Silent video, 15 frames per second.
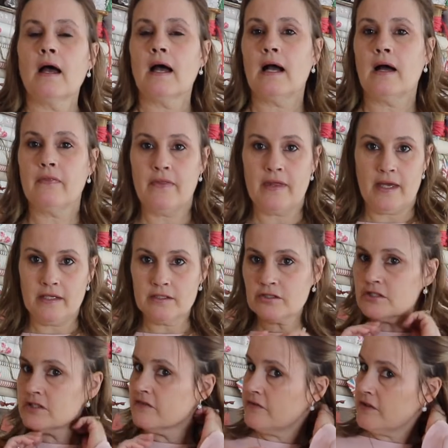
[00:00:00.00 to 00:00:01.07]
And then
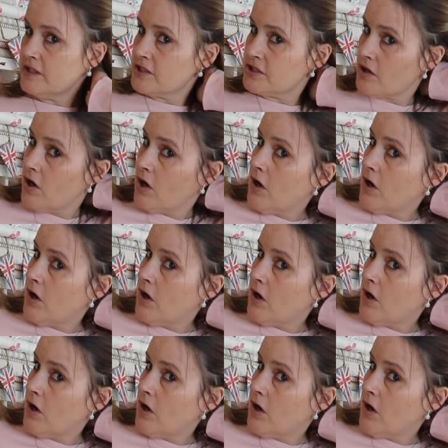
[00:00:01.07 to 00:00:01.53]
just to finish it